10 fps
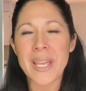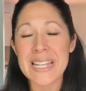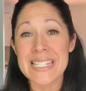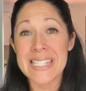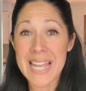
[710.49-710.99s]

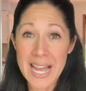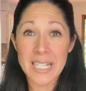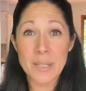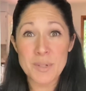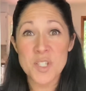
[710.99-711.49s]

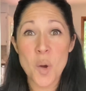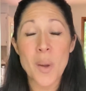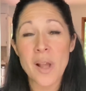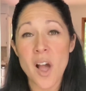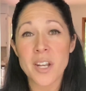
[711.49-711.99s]
exactly what's
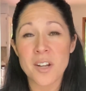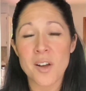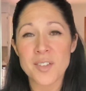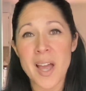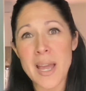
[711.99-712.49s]
going on at
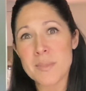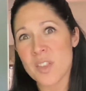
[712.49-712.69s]
all times,